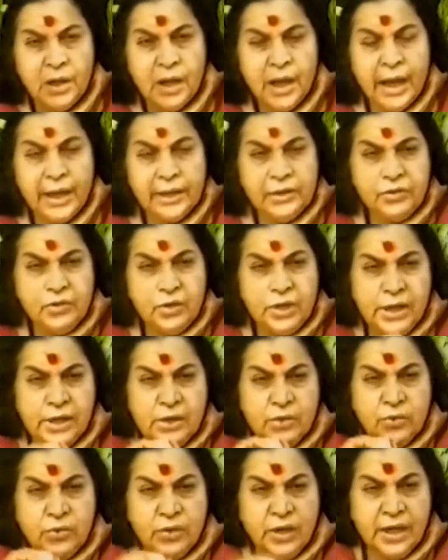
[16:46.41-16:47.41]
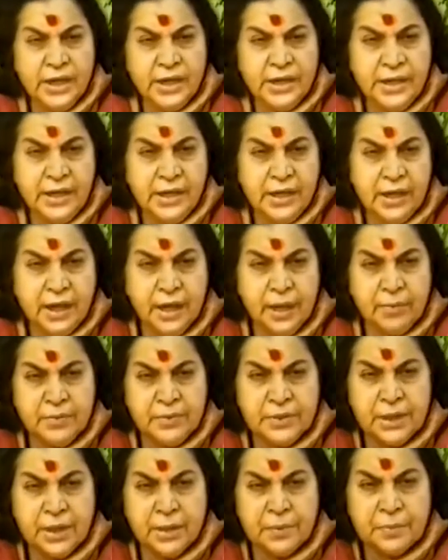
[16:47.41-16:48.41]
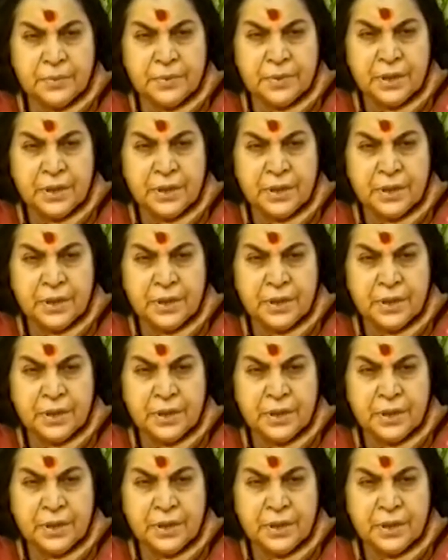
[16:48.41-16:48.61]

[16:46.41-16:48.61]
Actually, Kundalini comes up